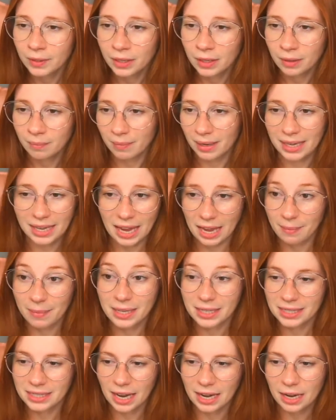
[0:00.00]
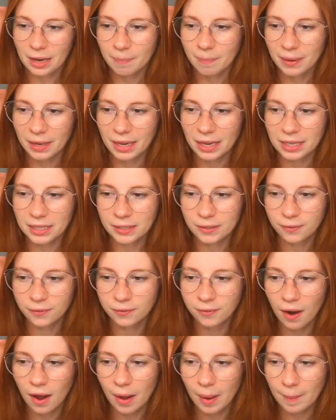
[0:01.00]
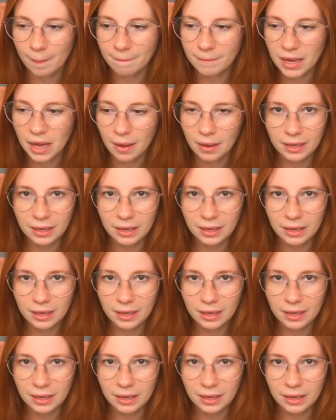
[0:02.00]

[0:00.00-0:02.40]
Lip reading: my gaming setup, is from